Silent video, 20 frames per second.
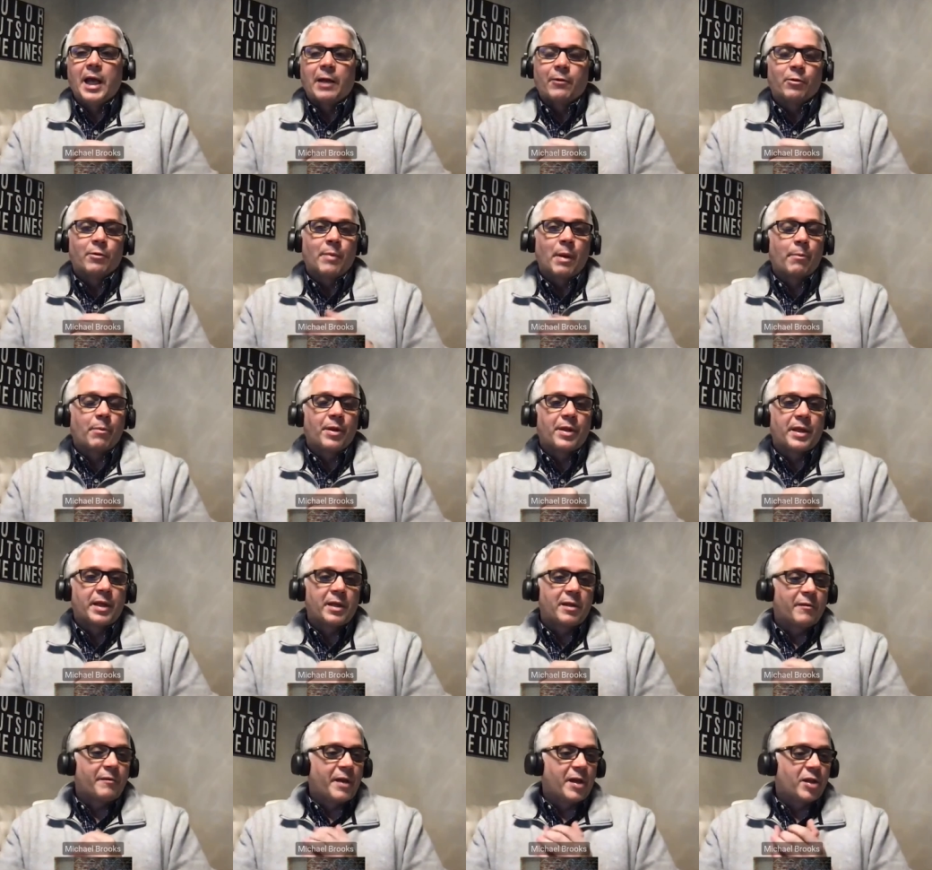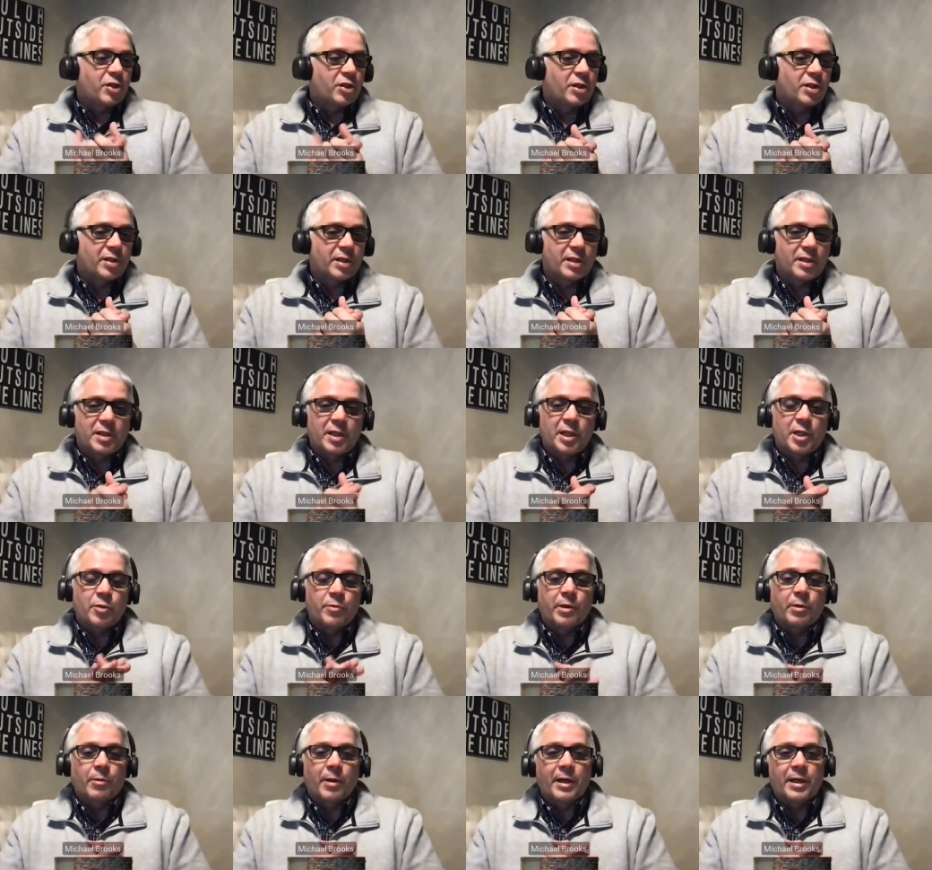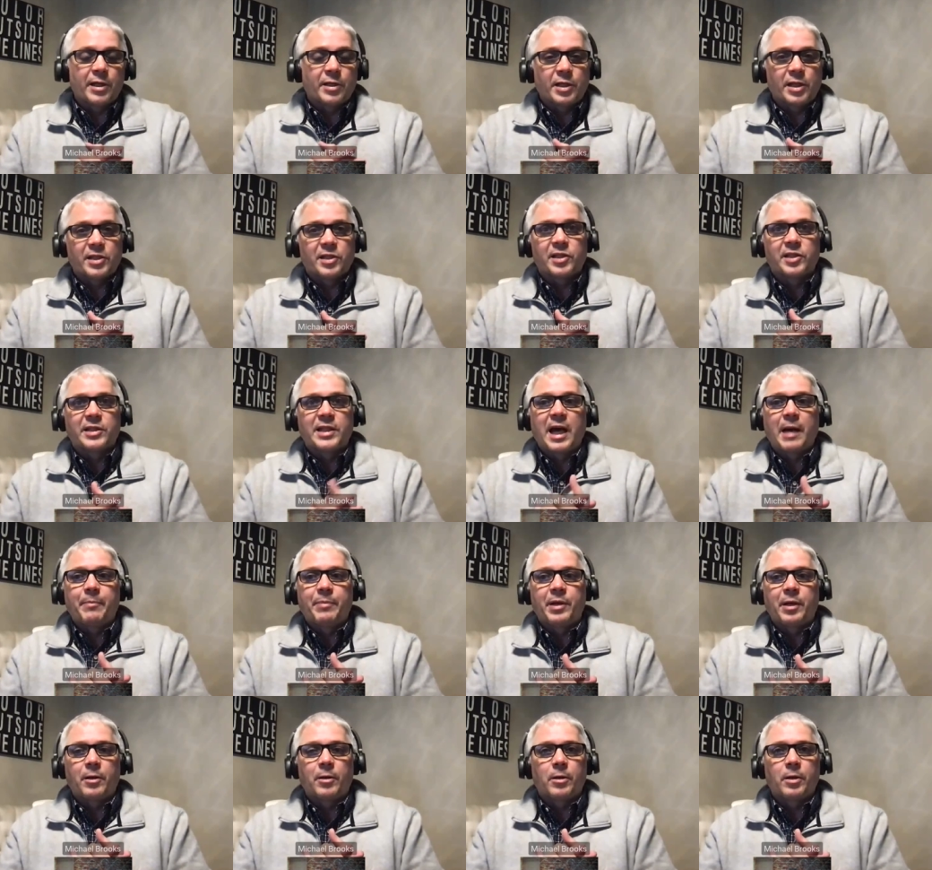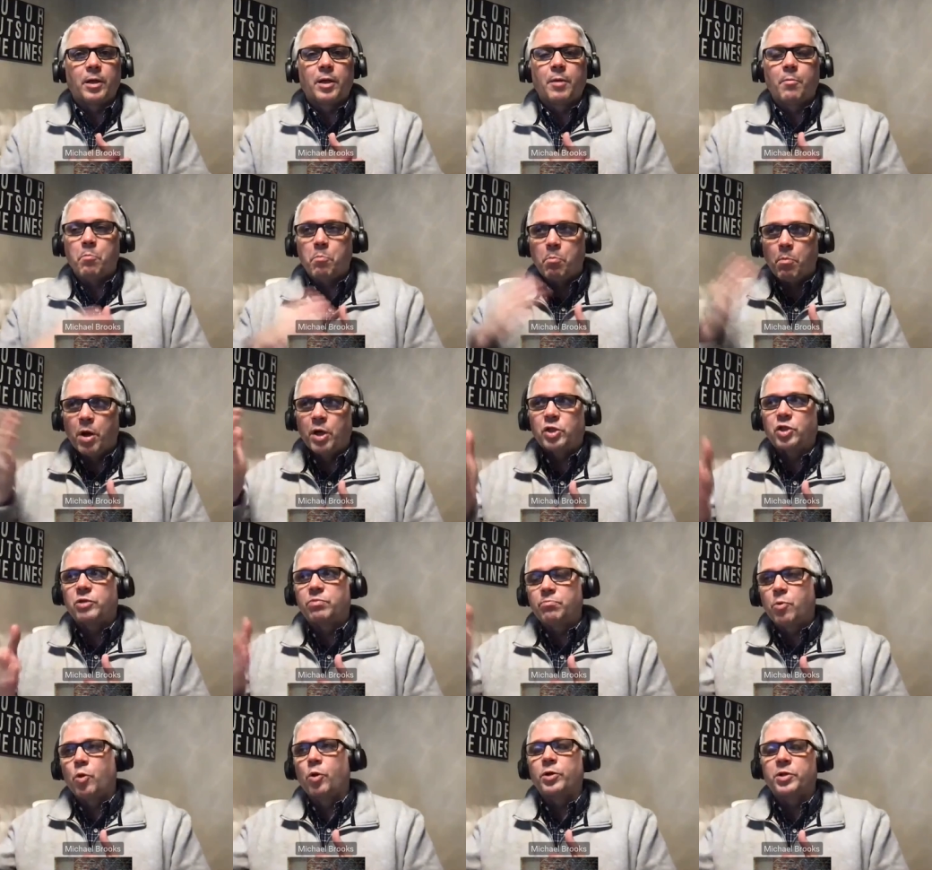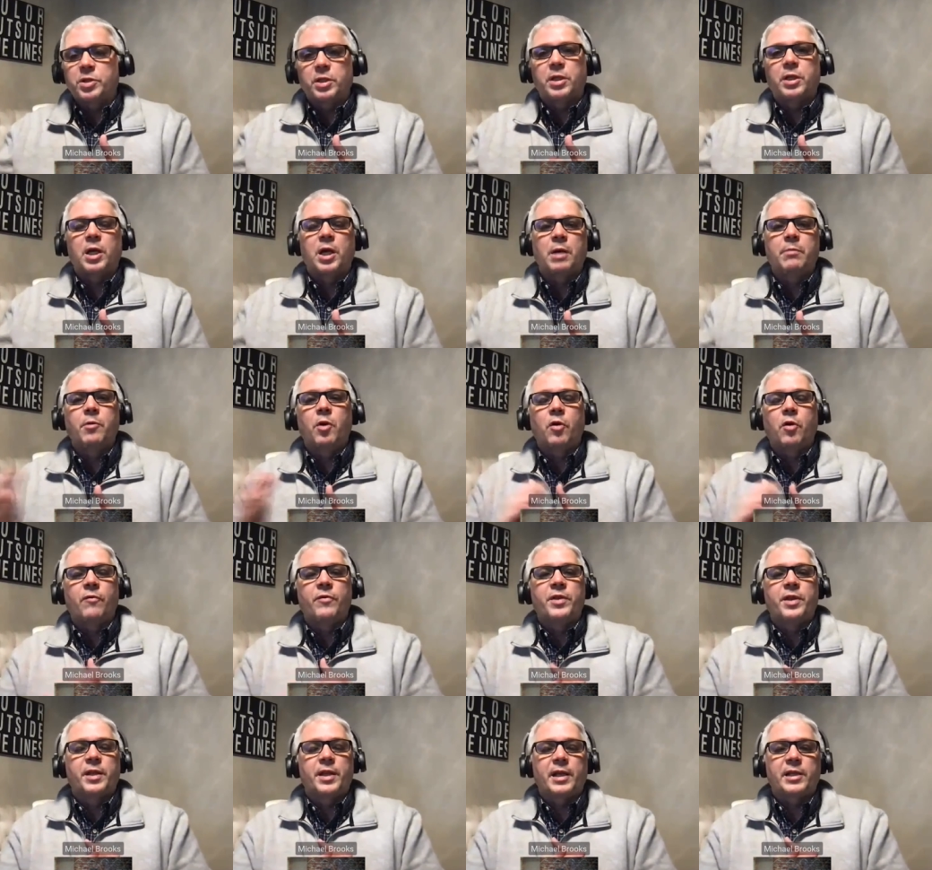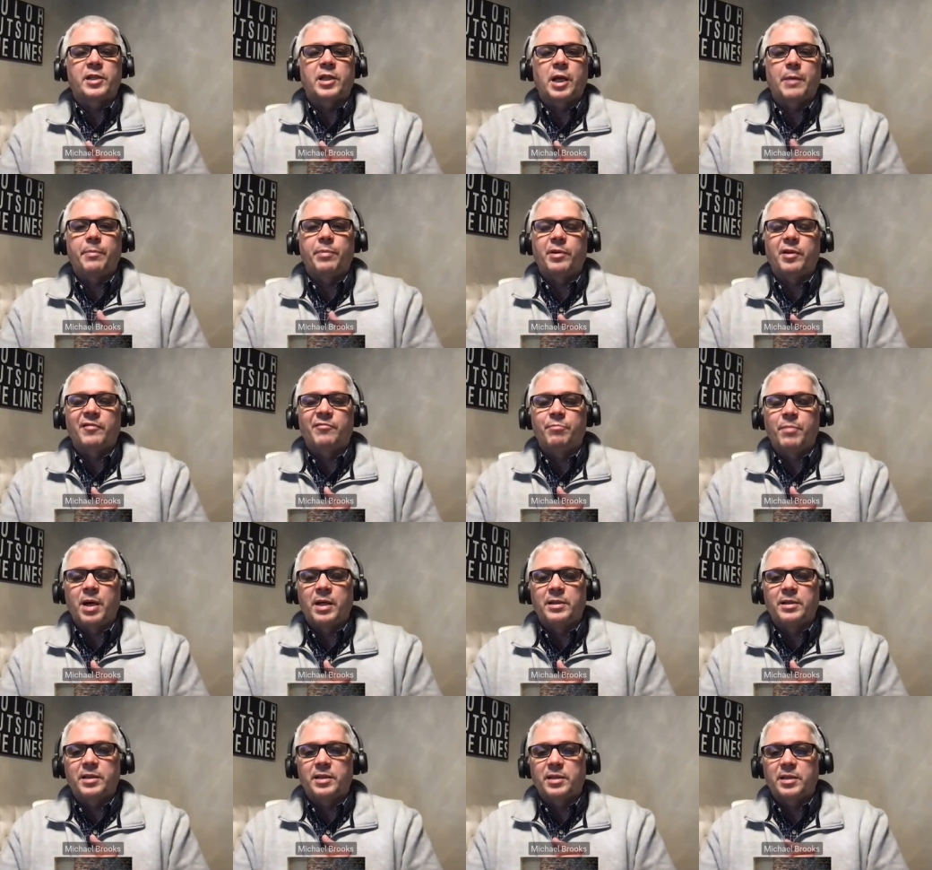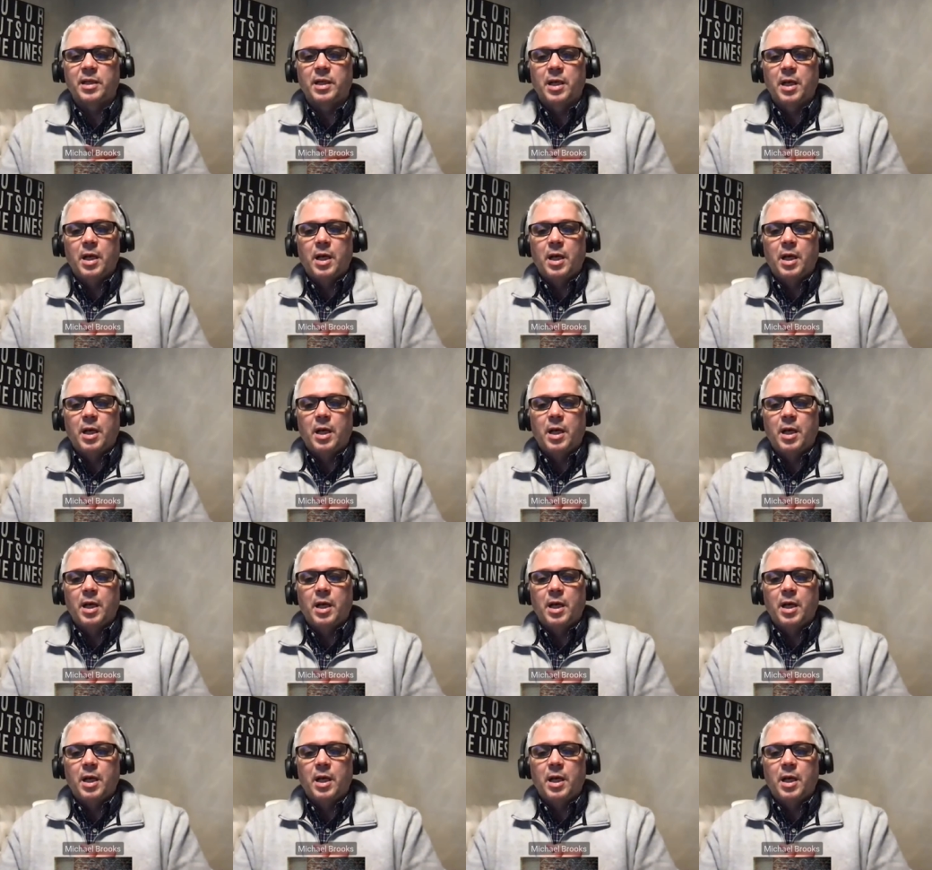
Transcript: And remember, the innovation is continuing, right? It doesn't stop here. Much more to come over the next couple of months.